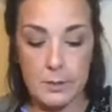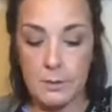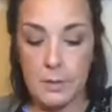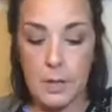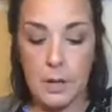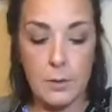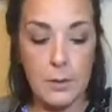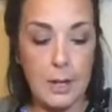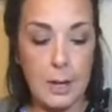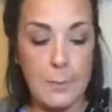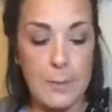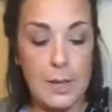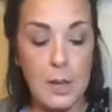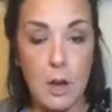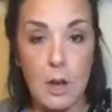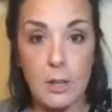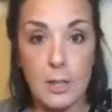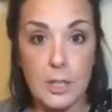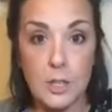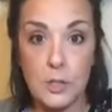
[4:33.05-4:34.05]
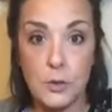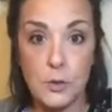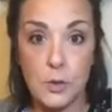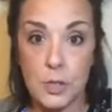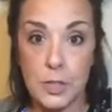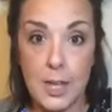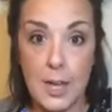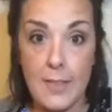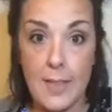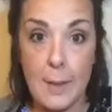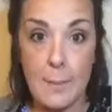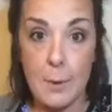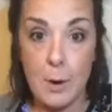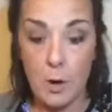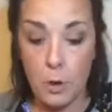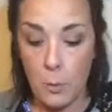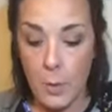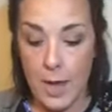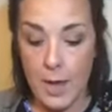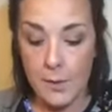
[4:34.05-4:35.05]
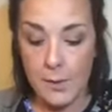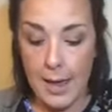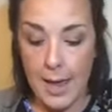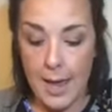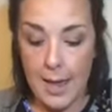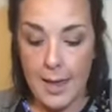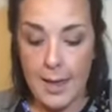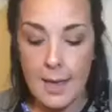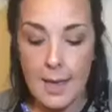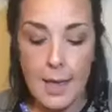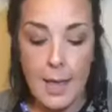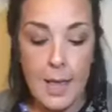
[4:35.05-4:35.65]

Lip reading: you know, going to be gone because you just cut that part away, okay?